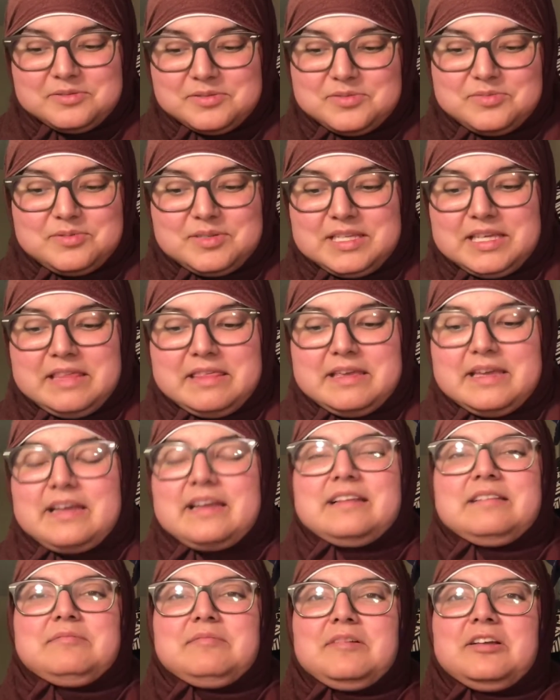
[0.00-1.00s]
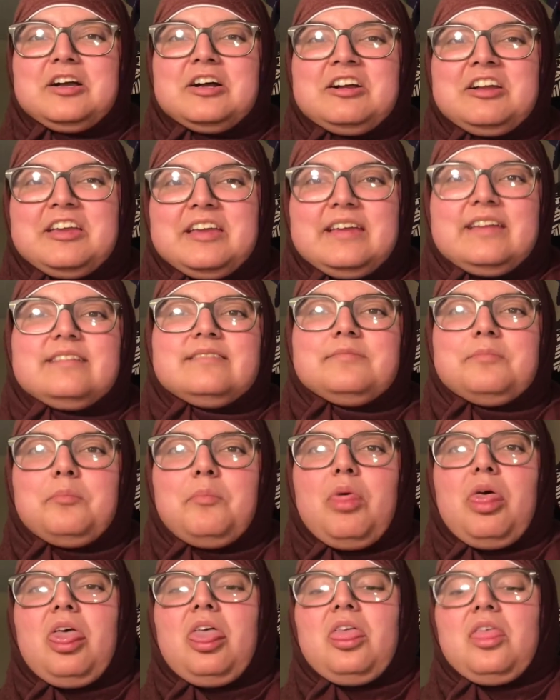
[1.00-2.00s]
It was really thick and gunky and
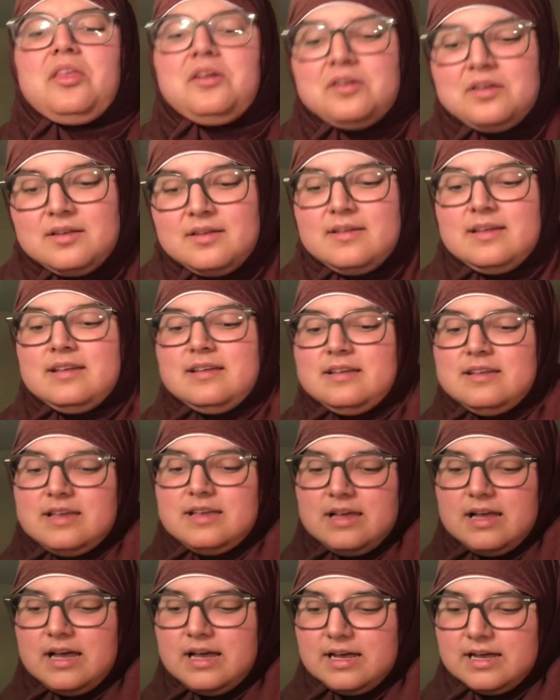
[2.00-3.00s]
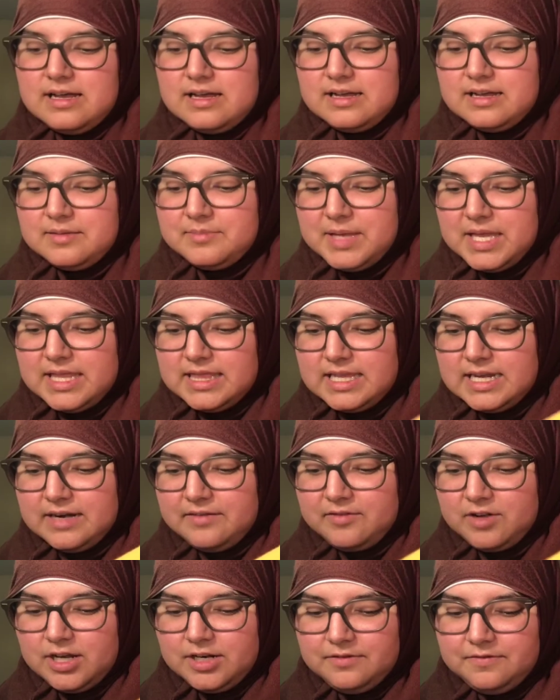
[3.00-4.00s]
bleh. And then
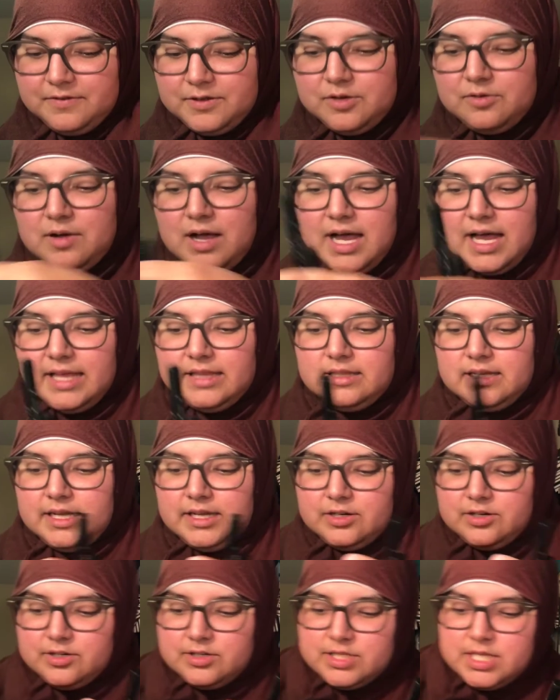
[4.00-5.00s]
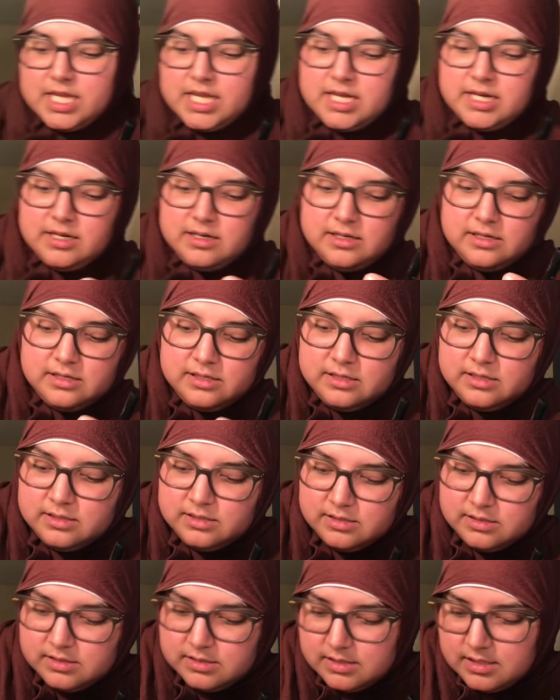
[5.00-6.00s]
I've got a few eyeliners here.
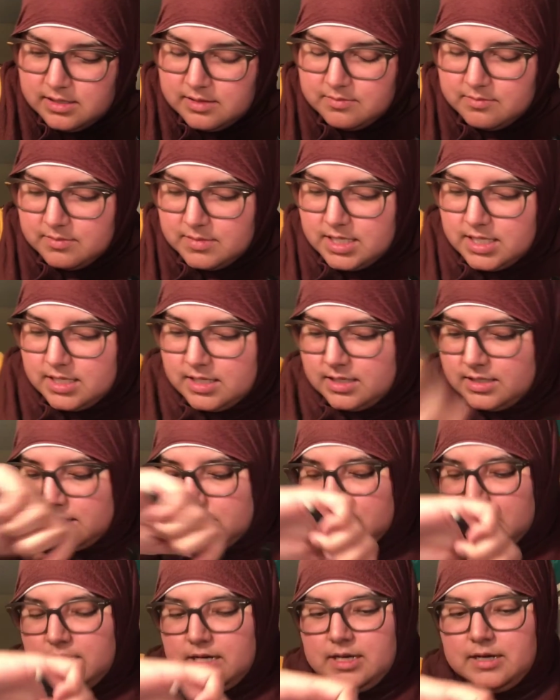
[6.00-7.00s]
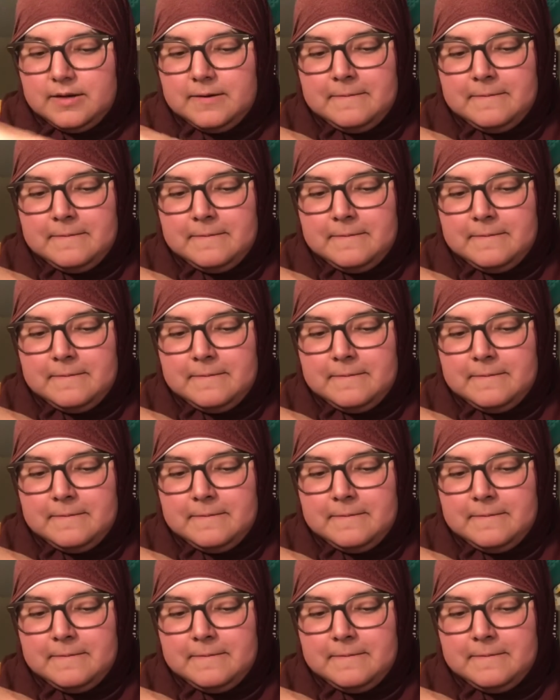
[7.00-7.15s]
Let me see here.